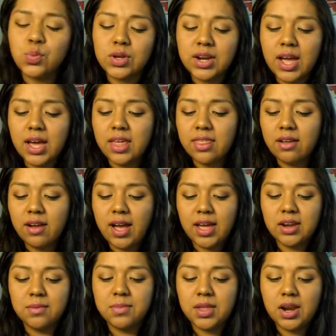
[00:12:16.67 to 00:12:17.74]
One other
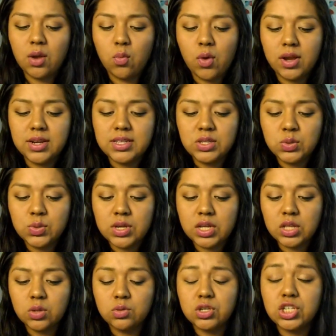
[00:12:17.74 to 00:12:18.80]
item that I wanted to
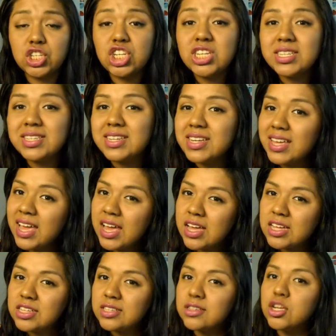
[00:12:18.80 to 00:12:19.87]
include, just in
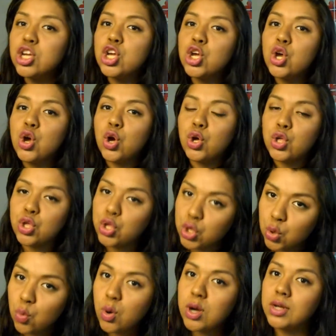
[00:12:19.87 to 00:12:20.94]
case
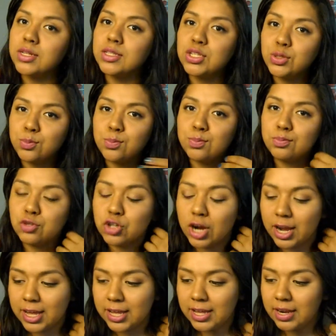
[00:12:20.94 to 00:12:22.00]
you want to
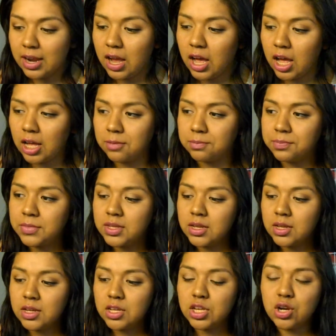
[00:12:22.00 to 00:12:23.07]
try it,
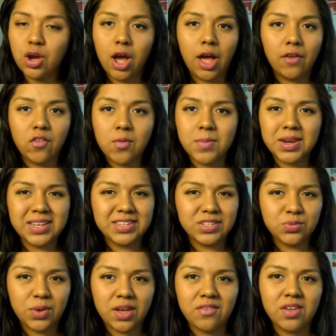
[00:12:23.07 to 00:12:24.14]
you know how
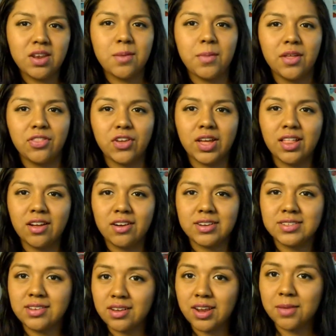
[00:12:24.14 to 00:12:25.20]
everybody's raving about the
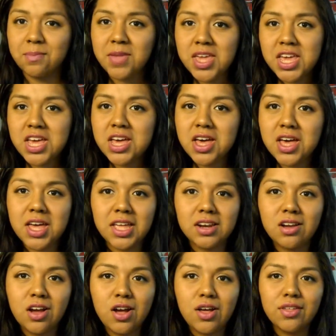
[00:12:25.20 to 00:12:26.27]
Clarisonic Mia and
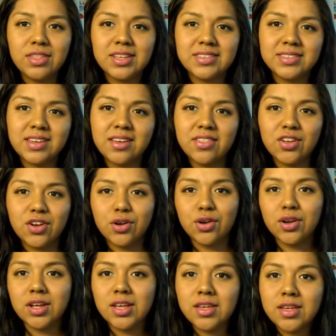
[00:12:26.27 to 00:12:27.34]
all these
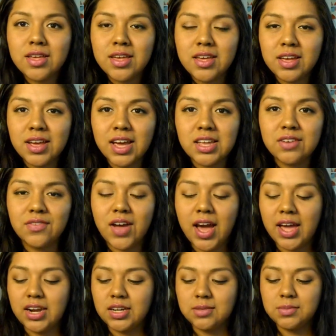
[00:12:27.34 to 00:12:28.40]
other kind of
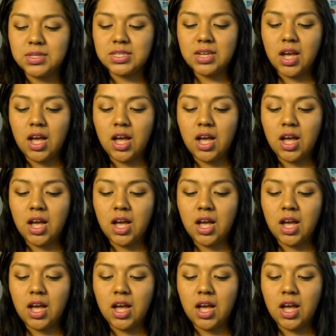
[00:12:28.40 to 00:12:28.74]
items.